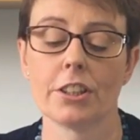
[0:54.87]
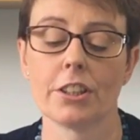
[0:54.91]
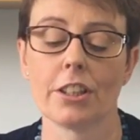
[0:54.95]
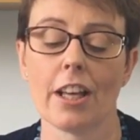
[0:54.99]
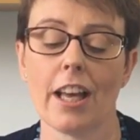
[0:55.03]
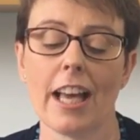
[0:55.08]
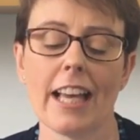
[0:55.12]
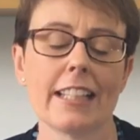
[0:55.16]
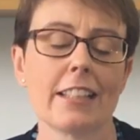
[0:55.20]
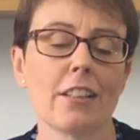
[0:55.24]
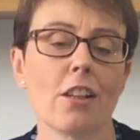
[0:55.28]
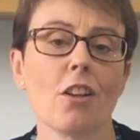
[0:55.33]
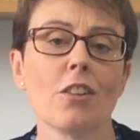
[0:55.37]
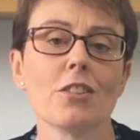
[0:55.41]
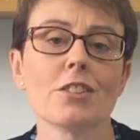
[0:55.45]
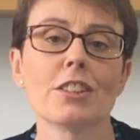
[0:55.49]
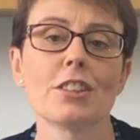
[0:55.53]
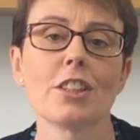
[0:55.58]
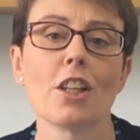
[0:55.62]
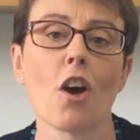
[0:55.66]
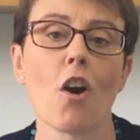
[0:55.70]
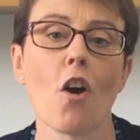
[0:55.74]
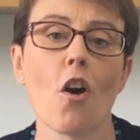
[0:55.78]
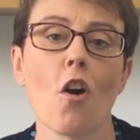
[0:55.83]
had
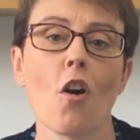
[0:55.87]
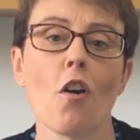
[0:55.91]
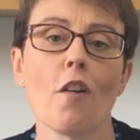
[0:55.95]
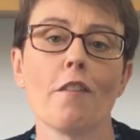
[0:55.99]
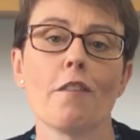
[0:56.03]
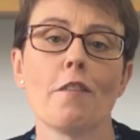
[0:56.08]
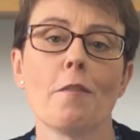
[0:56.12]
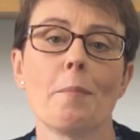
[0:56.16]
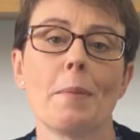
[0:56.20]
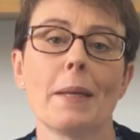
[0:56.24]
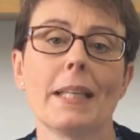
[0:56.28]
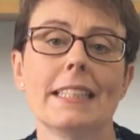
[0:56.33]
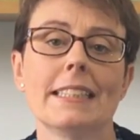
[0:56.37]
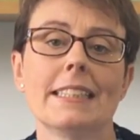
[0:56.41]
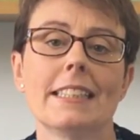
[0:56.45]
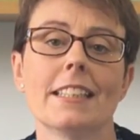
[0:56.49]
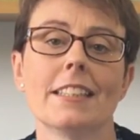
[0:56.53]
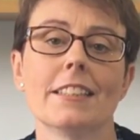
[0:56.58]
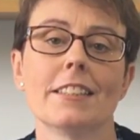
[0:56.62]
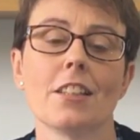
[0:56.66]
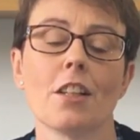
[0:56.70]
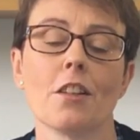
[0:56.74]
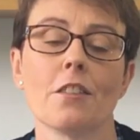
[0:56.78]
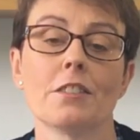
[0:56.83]
lots of
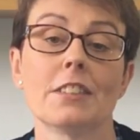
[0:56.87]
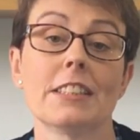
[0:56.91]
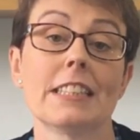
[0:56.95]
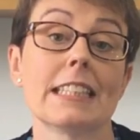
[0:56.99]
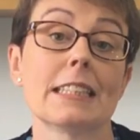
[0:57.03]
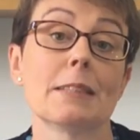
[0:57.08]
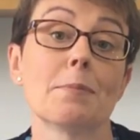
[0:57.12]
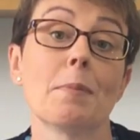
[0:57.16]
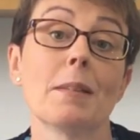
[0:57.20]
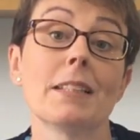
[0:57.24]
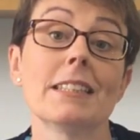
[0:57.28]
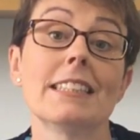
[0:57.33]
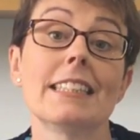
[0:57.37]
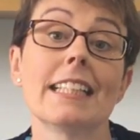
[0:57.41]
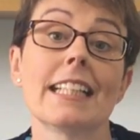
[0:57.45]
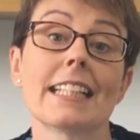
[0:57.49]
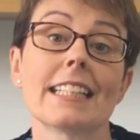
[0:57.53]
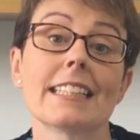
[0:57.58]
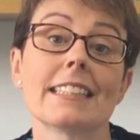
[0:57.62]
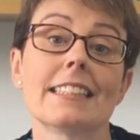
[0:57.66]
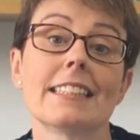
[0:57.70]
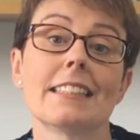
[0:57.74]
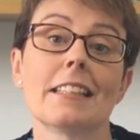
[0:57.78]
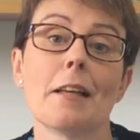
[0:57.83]
pieces of 6 by
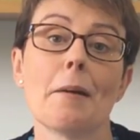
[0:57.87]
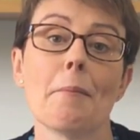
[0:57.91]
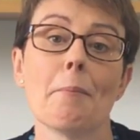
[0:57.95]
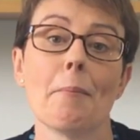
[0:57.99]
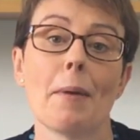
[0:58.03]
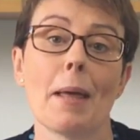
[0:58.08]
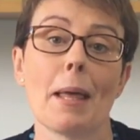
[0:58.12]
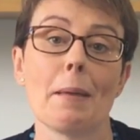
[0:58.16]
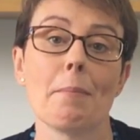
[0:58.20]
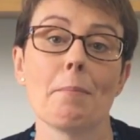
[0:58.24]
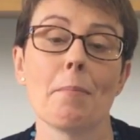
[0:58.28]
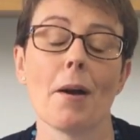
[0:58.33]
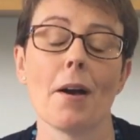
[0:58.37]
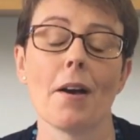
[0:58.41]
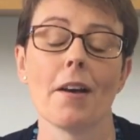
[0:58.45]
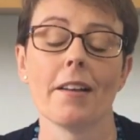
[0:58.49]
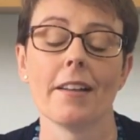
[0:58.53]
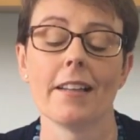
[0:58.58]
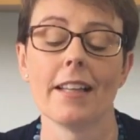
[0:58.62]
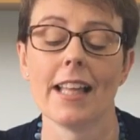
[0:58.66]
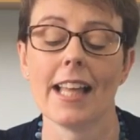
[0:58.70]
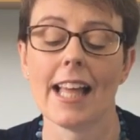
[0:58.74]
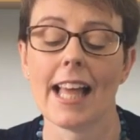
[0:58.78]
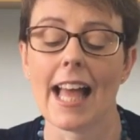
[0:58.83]
6 paper,
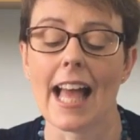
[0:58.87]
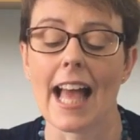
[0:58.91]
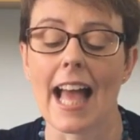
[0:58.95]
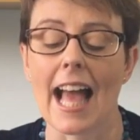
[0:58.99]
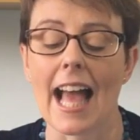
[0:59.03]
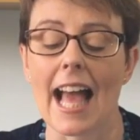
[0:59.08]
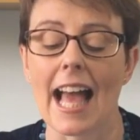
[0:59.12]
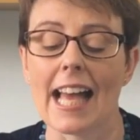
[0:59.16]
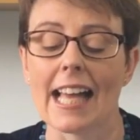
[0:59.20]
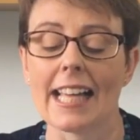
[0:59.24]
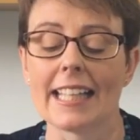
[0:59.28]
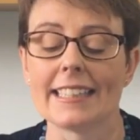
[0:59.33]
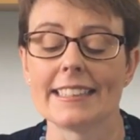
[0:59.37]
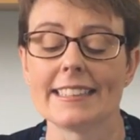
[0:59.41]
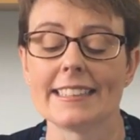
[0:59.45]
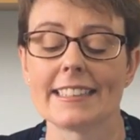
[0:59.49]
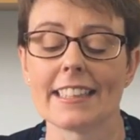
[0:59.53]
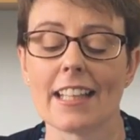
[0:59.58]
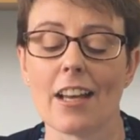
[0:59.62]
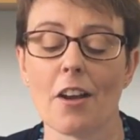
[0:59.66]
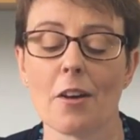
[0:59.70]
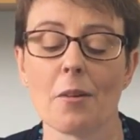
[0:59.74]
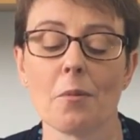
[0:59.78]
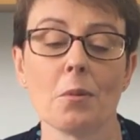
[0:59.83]

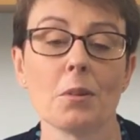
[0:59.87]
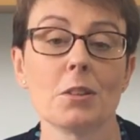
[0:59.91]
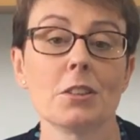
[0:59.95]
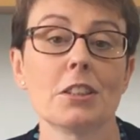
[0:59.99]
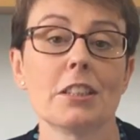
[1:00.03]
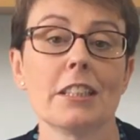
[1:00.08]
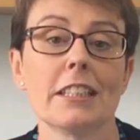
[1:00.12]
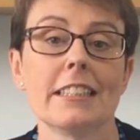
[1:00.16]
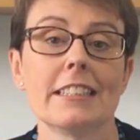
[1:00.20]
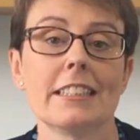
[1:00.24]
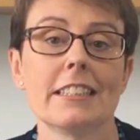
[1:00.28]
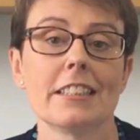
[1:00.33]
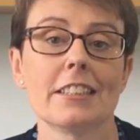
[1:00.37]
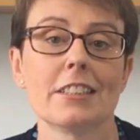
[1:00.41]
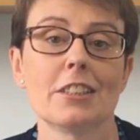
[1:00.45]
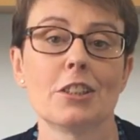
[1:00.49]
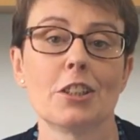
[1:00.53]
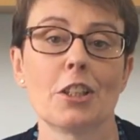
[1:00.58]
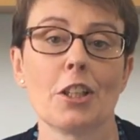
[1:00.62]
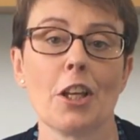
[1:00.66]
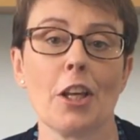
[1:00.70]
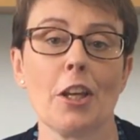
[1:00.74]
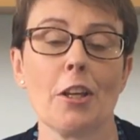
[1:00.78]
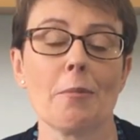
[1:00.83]
and I wanted
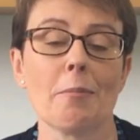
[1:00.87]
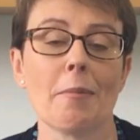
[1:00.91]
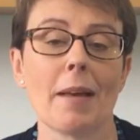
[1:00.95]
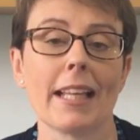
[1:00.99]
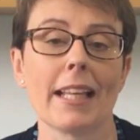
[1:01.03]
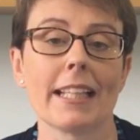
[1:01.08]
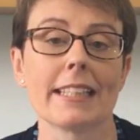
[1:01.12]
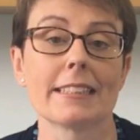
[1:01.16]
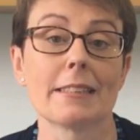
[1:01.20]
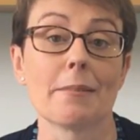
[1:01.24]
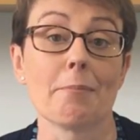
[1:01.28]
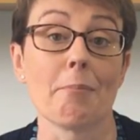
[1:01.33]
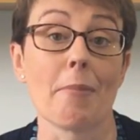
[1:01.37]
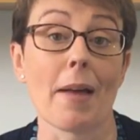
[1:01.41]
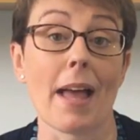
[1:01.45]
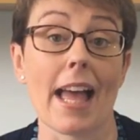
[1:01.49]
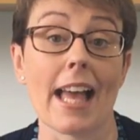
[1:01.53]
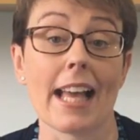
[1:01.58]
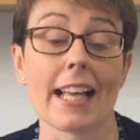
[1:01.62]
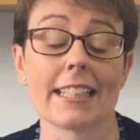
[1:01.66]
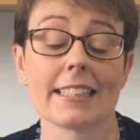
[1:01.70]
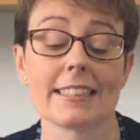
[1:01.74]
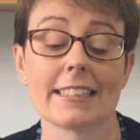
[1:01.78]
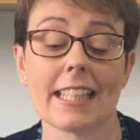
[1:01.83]
to make some
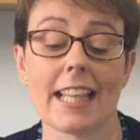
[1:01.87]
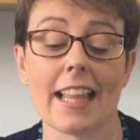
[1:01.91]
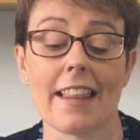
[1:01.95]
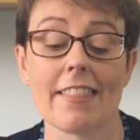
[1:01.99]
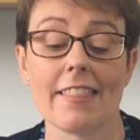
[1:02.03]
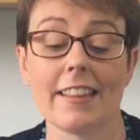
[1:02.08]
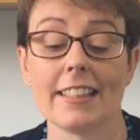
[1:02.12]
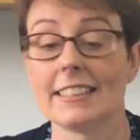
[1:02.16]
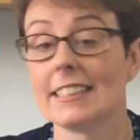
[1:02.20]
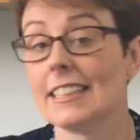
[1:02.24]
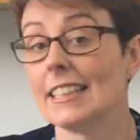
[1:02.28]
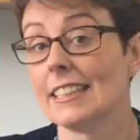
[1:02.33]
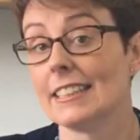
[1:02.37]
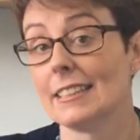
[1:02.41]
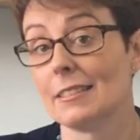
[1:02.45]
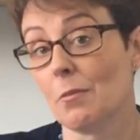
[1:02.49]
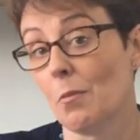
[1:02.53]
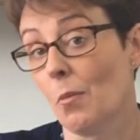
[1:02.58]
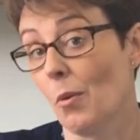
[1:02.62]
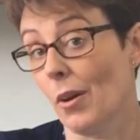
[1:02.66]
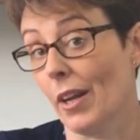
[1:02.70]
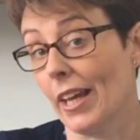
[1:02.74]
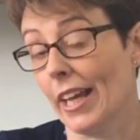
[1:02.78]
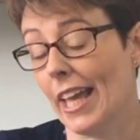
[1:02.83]
bags, and this is
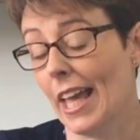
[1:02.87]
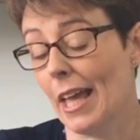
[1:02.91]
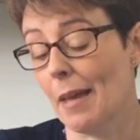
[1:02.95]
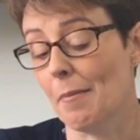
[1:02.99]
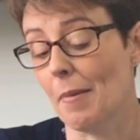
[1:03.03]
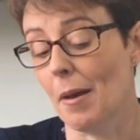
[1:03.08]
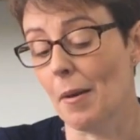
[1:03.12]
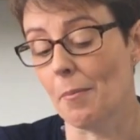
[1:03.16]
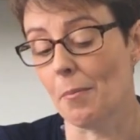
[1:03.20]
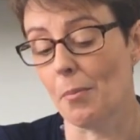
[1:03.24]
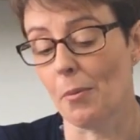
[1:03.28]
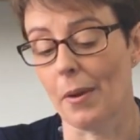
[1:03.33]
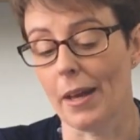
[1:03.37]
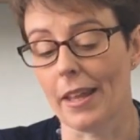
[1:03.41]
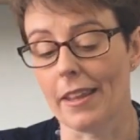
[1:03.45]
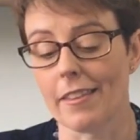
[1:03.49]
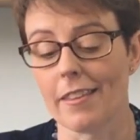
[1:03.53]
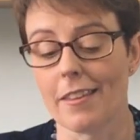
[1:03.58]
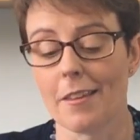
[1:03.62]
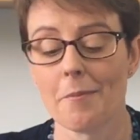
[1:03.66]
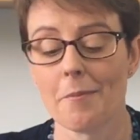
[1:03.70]
what I came up with.